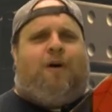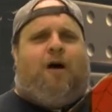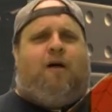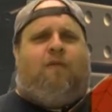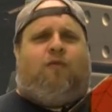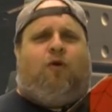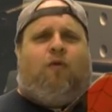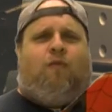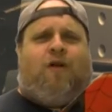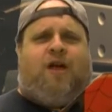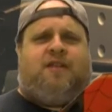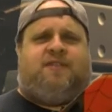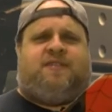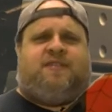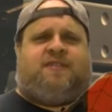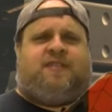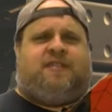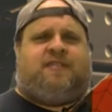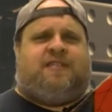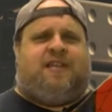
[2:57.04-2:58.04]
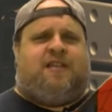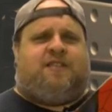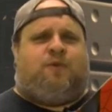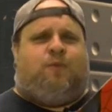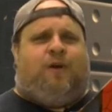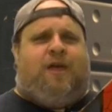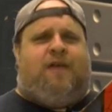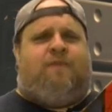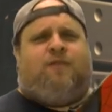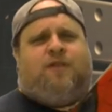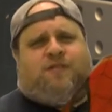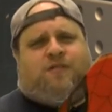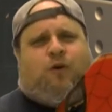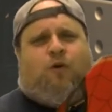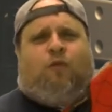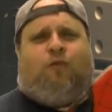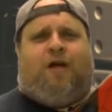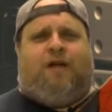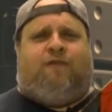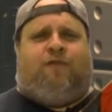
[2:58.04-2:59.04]
Marvel rides a success wave it
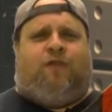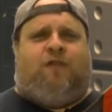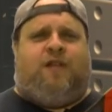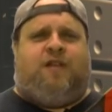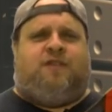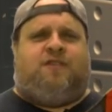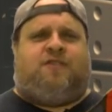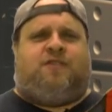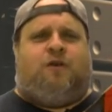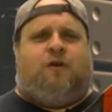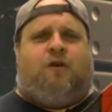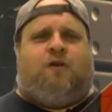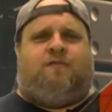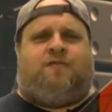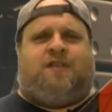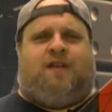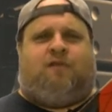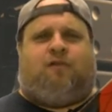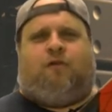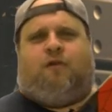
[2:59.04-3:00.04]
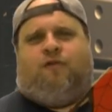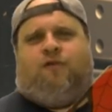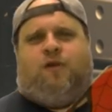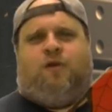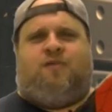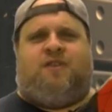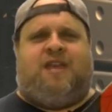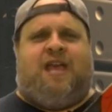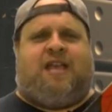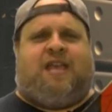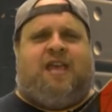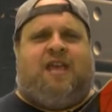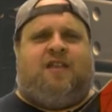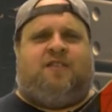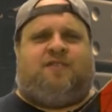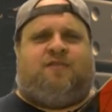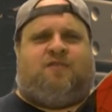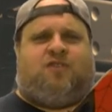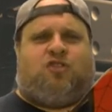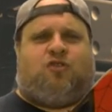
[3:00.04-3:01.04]
so rightfully deserves after a few decades of